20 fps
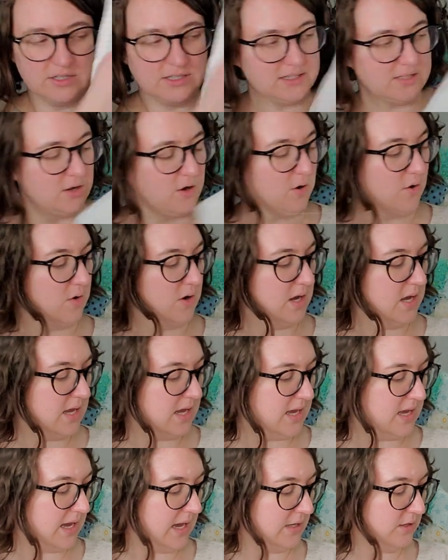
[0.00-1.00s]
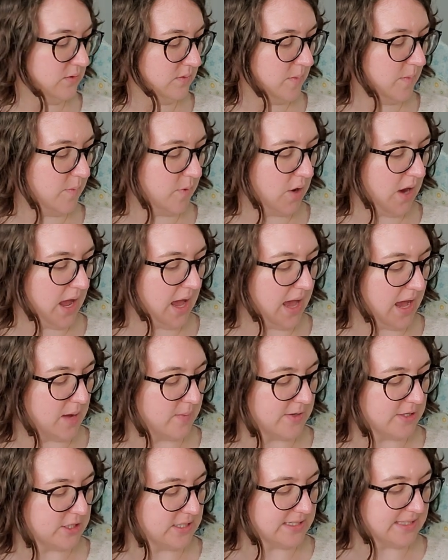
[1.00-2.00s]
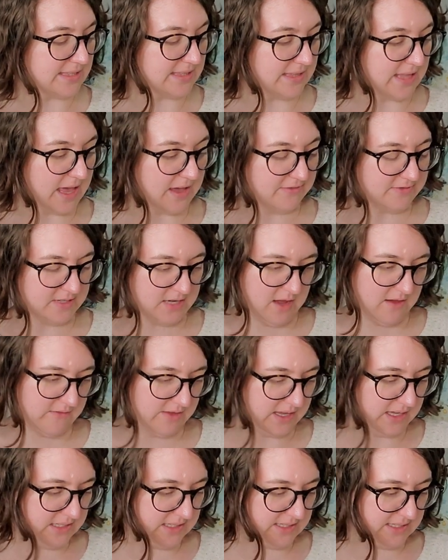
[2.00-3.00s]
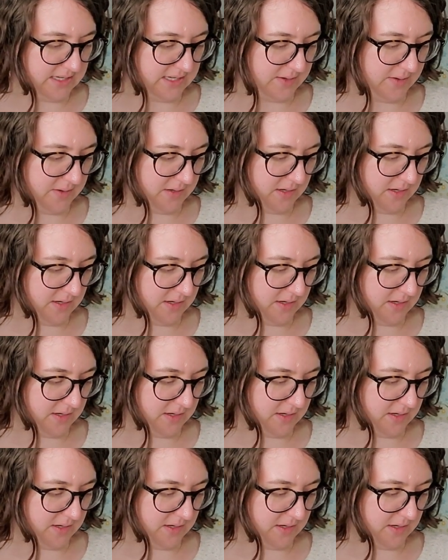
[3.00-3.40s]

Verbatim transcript: So I don't remember how much is left of it,